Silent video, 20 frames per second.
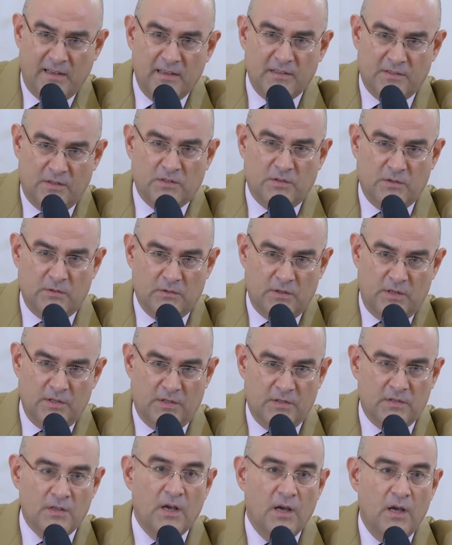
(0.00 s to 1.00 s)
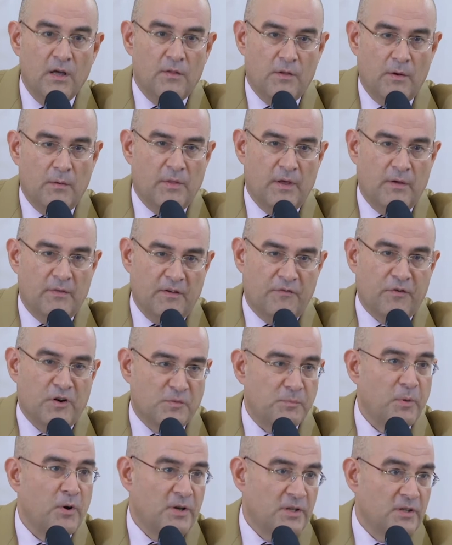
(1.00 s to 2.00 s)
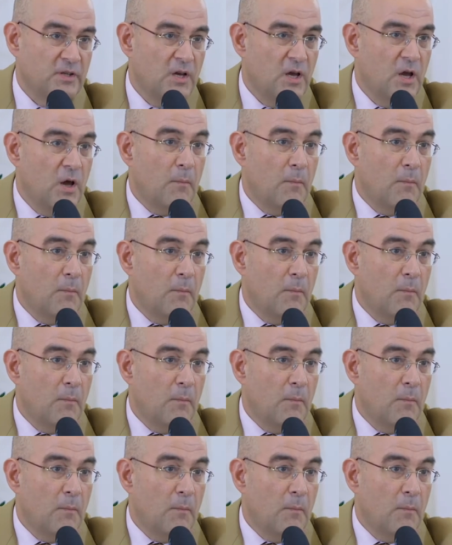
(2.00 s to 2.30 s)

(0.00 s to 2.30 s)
This is the first point,